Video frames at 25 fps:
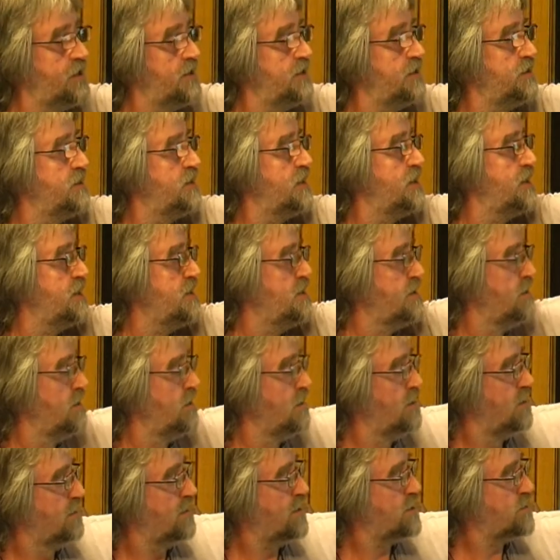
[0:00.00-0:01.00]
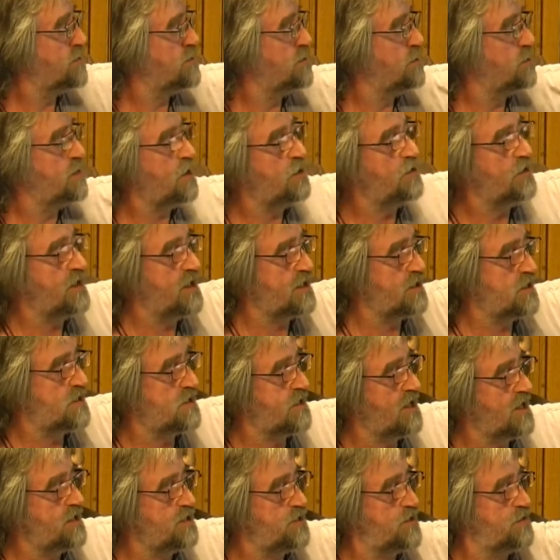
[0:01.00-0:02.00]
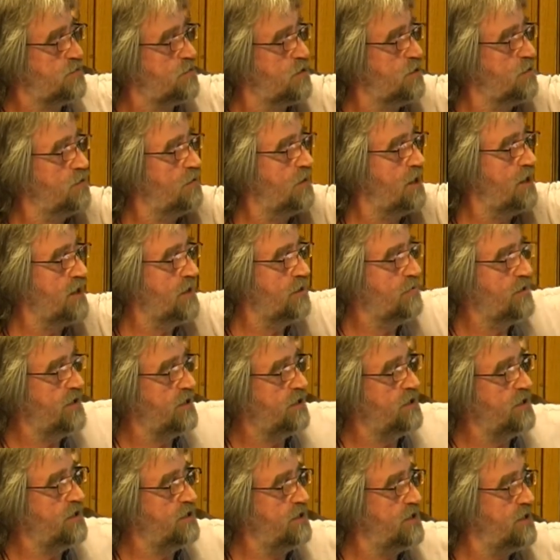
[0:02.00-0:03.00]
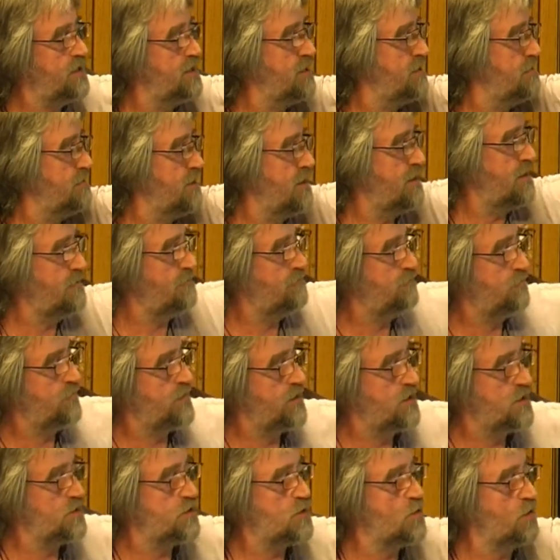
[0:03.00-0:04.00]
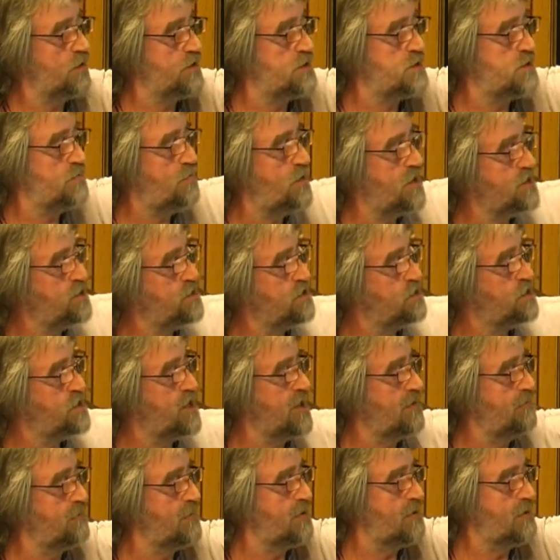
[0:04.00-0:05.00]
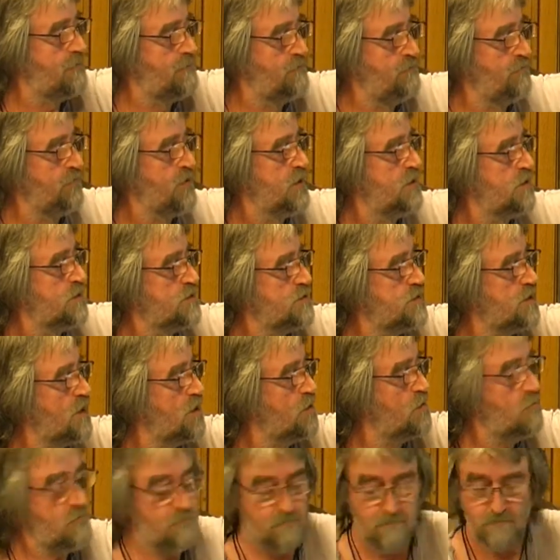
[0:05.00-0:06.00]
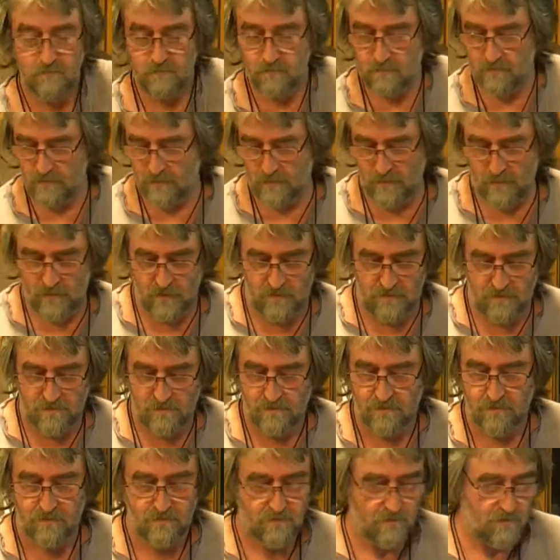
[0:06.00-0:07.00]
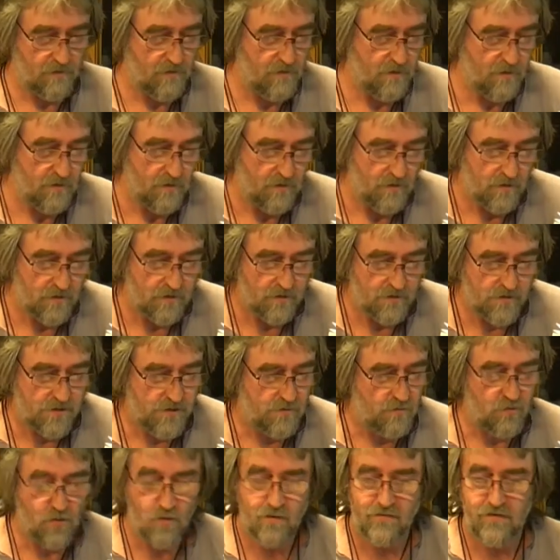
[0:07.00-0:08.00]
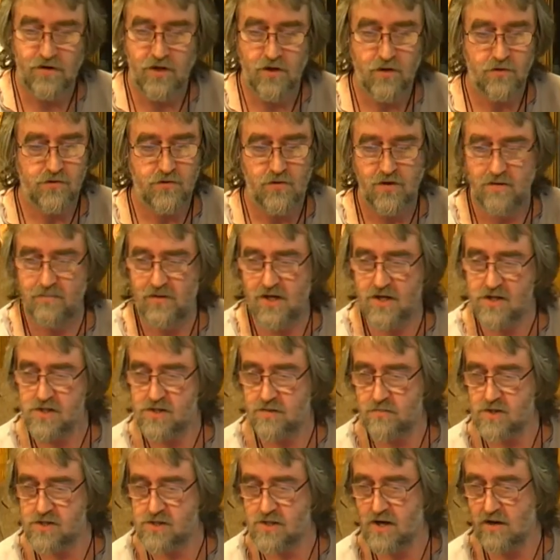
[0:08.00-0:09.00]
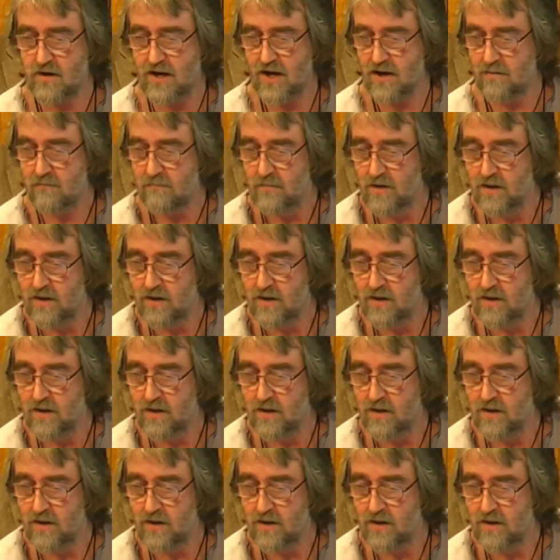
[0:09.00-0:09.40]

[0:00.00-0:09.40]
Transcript: in the, that's the donut sliced through, lying around in the, um, it's called the suppression chamber. So, oh, I've only got three minutes, I must hurry up.